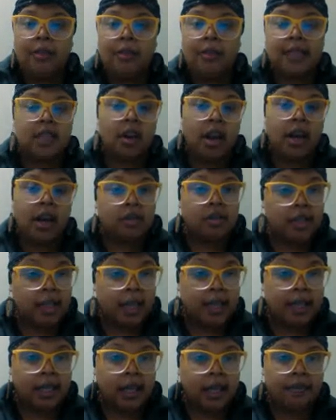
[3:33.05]
your
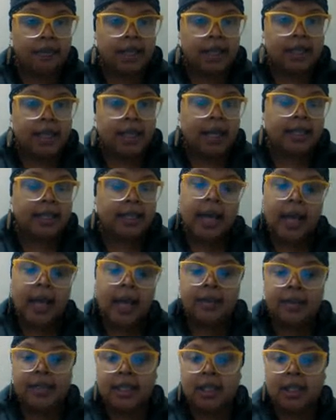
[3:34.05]
understanding of the text
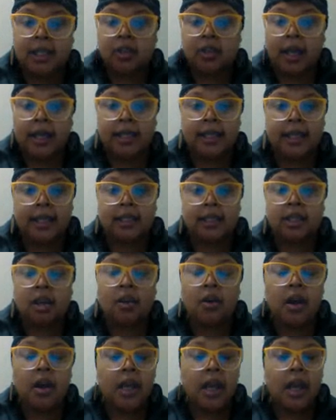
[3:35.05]
and the central idea.
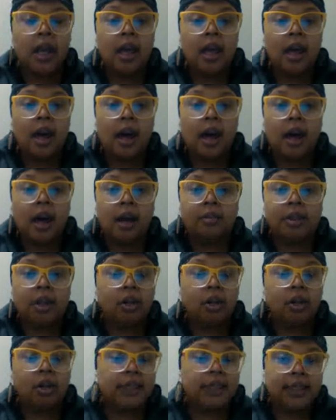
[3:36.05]
So
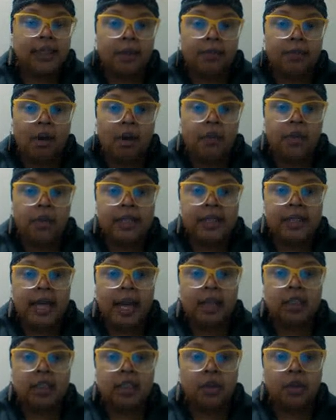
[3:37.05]
don't just skip over this.
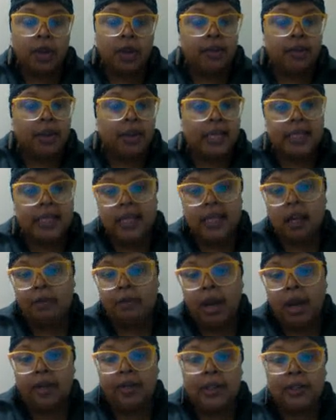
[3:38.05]
Actually read these and
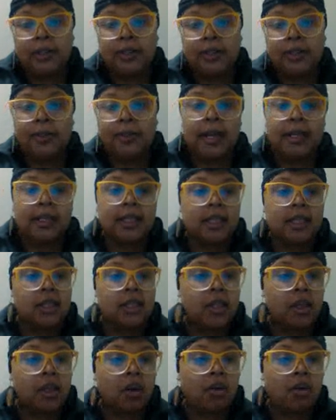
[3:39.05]
compare these responses
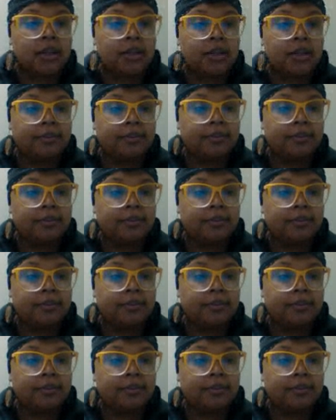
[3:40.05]
to yours.